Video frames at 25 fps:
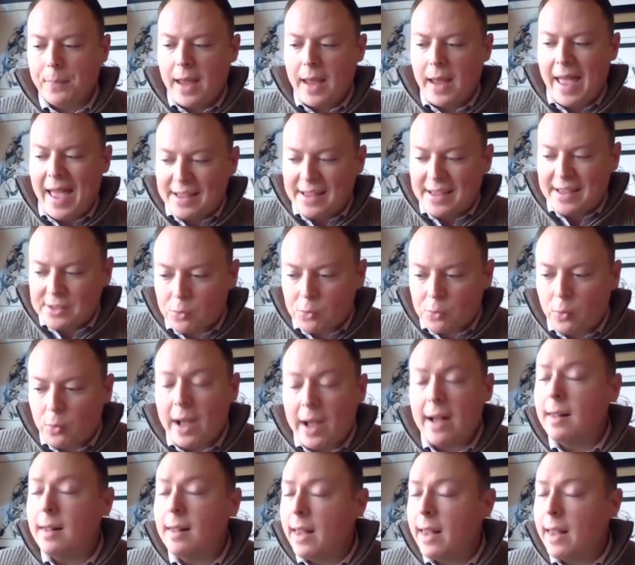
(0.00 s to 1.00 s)
as
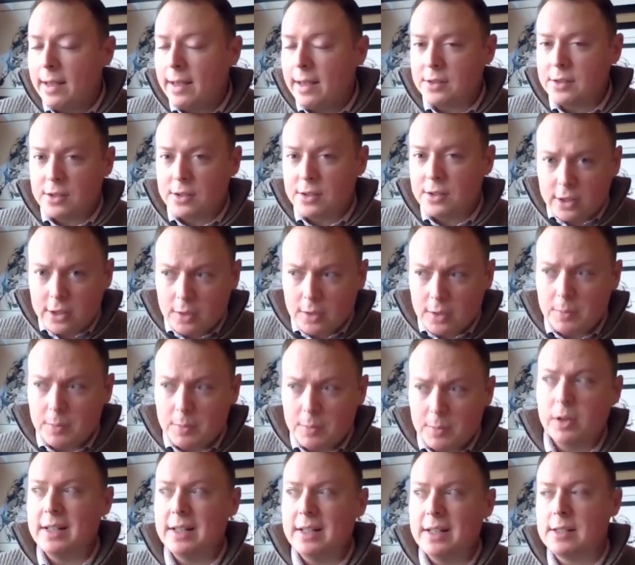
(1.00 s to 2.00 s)
well as the
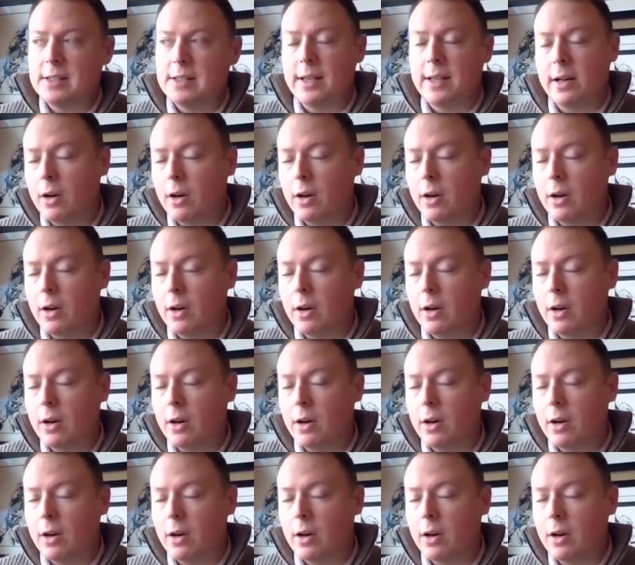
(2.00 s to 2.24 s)
communities that